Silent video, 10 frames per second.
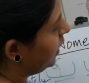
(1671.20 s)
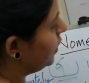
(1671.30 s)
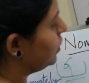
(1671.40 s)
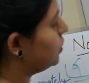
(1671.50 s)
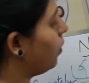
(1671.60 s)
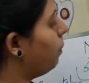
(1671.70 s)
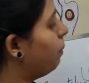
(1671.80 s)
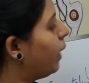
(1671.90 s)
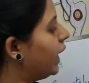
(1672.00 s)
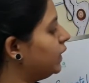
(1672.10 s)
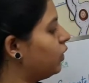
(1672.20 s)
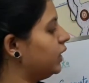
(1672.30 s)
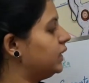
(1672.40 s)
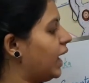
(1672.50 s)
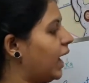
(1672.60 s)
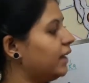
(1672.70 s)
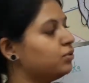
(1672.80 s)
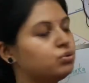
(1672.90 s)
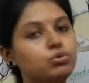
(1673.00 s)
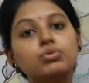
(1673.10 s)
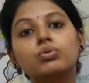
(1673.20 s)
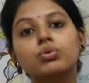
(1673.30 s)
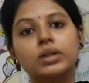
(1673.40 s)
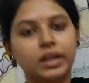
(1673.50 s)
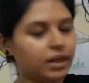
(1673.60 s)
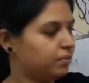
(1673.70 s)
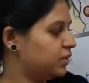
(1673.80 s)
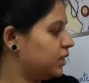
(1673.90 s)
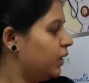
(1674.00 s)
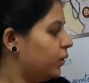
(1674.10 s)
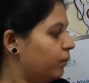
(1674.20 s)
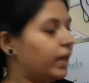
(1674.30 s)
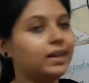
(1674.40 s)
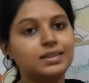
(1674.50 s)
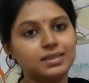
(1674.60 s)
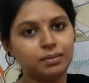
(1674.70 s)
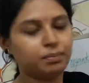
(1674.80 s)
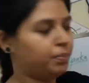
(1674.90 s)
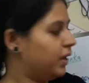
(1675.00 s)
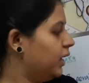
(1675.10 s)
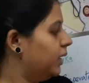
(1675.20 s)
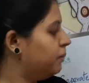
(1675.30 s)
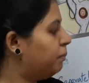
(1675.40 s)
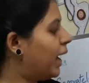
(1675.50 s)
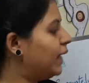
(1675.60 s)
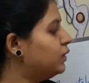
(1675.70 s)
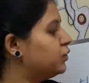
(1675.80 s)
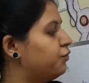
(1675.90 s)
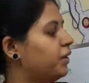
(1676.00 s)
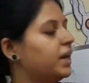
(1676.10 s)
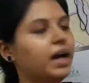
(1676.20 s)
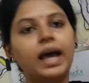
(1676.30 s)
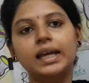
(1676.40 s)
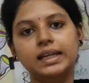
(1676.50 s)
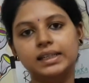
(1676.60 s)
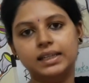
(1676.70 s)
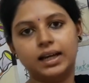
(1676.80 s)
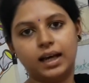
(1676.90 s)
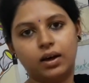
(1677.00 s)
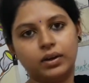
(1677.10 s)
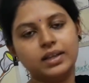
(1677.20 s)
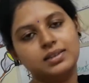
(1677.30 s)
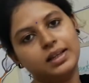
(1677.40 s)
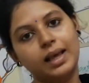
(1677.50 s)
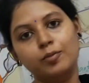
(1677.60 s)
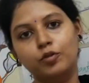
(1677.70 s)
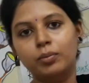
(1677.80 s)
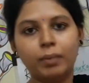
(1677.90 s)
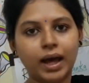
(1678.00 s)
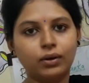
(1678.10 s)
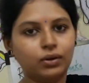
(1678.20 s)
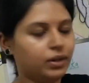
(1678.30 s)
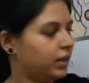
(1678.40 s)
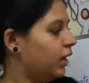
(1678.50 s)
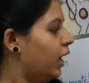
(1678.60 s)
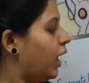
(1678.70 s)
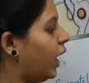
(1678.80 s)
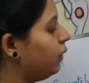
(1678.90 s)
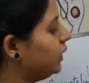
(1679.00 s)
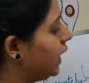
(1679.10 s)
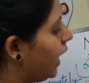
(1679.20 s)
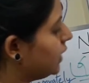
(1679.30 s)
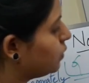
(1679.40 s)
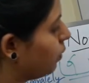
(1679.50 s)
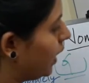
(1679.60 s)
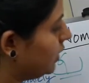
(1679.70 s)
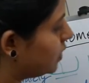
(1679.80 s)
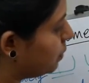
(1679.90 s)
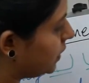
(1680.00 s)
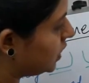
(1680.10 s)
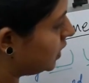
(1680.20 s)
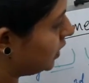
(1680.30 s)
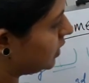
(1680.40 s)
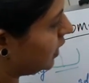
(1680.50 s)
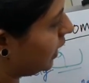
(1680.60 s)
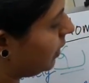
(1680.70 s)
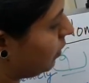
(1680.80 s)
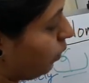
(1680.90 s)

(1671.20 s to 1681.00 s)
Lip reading: So it has two names. Very simple. Mangifera indica. Okay, it's the name for mango tree. How it has one species name,